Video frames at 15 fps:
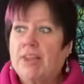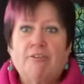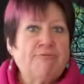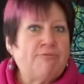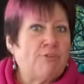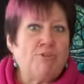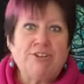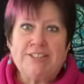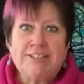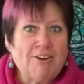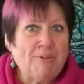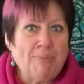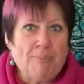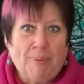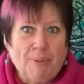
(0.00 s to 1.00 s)
for
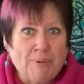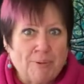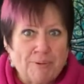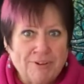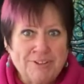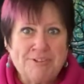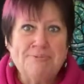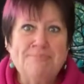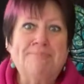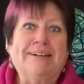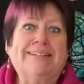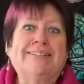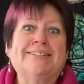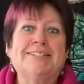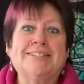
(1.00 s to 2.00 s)
example,
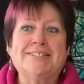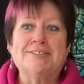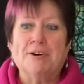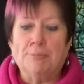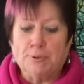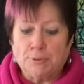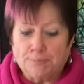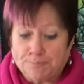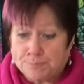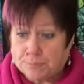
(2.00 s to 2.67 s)
humongous example,